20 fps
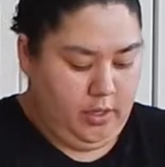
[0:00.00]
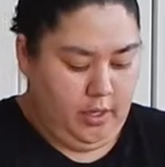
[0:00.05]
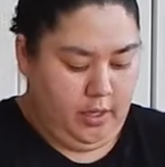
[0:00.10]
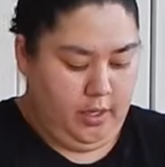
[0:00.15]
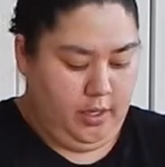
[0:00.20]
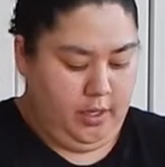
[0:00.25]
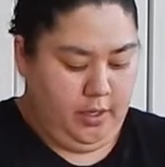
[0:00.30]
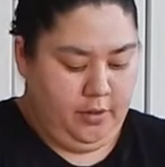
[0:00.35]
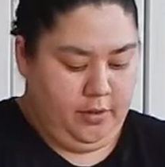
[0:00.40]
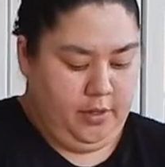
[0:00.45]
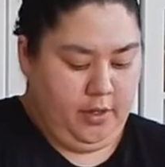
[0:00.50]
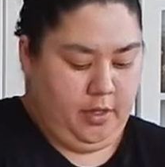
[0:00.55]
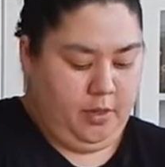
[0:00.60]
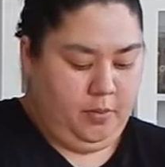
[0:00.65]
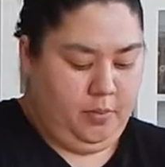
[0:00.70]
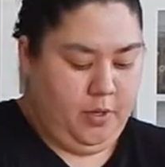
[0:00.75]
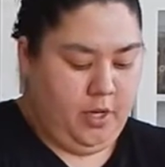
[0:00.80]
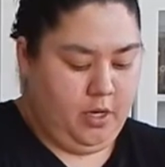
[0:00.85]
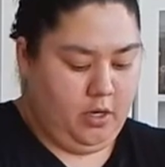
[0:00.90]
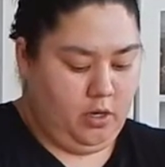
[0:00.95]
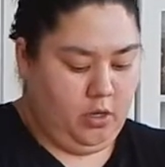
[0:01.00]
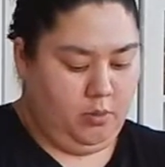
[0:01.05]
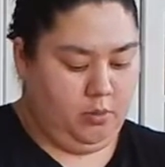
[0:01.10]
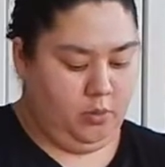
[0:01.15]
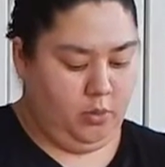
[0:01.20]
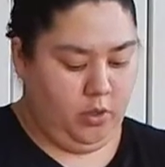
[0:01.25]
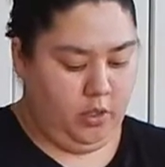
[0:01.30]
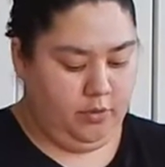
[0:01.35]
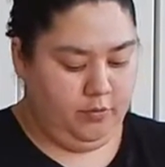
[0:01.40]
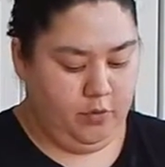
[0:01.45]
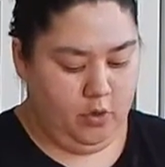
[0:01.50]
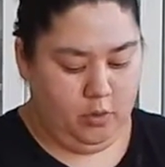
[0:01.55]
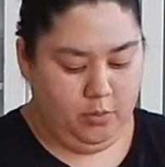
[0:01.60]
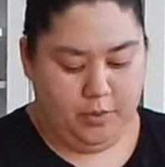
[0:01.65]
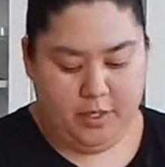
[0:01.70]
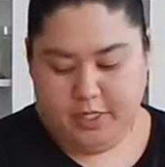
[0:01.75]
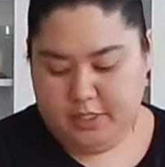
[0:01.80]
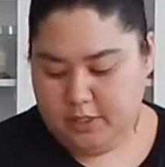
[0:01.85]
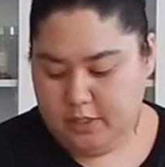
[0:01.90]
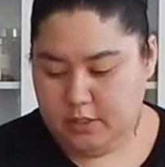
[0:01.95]
And then pick up one of your
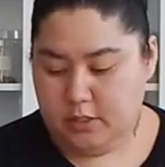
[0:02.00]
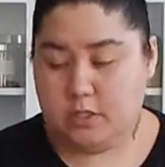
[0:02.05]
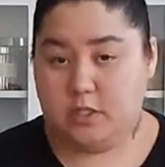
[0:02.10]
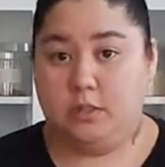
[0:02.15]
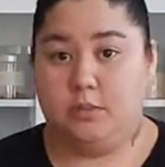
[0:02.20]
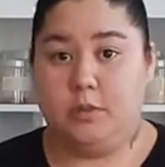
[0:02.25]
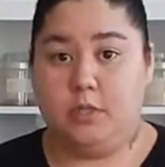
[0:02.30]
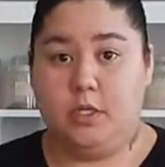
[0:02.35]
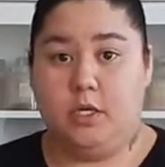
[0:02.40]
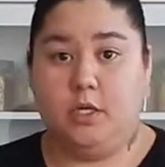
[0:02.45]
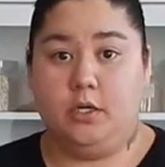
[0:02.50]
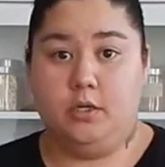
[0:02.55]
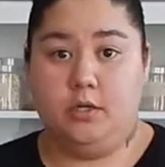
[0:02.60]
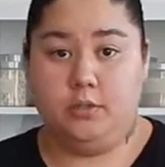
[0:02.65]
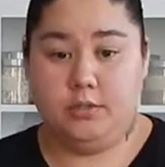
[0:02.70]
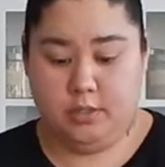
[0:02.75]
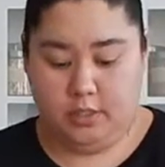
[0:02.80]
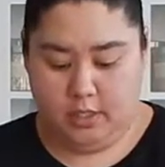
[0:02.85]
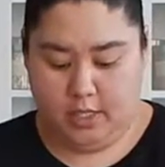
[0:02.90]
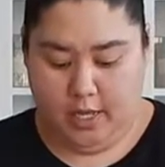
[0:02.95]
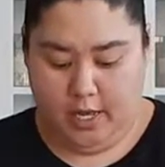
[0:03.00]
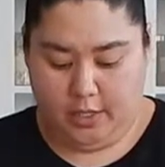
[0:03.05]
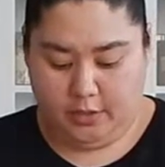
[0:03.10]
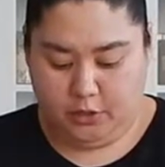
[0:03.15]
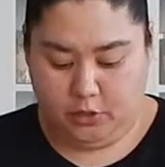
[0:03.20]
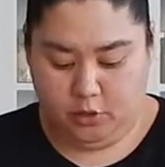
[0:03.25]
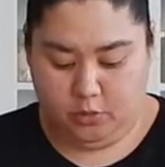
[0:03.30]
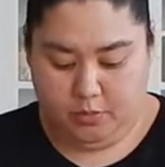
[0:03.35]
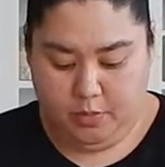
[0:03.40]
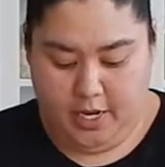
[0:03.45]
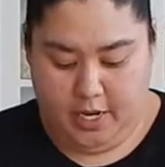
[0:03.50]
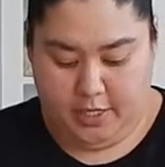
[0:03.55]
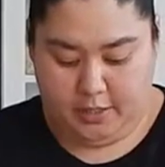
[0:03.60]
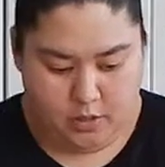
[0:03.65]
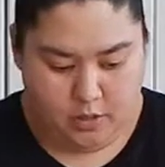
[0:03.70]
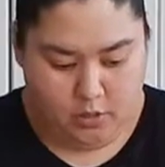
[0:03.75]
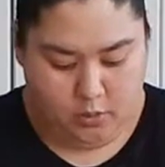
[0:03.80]
pieces to begin using as your base.